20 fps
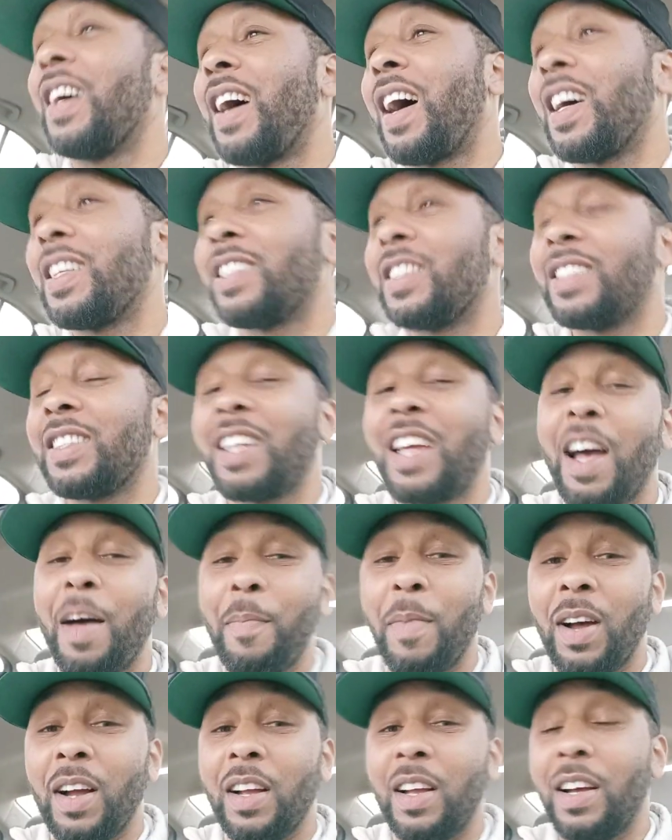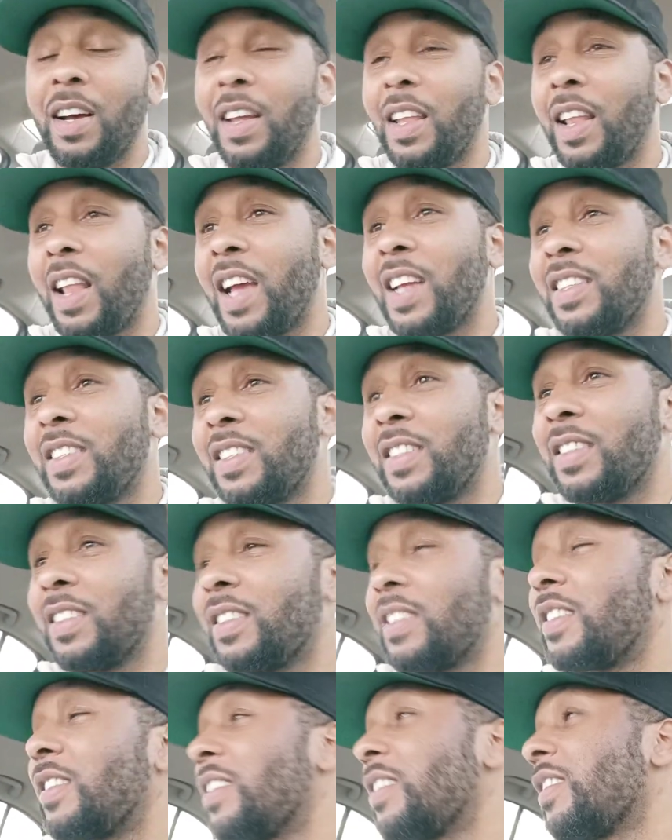I just got my gun
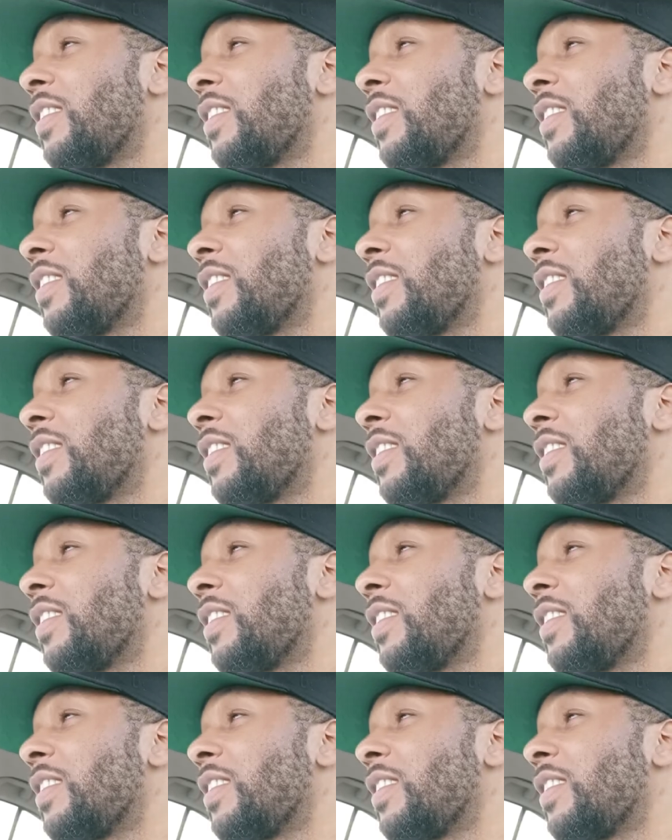license.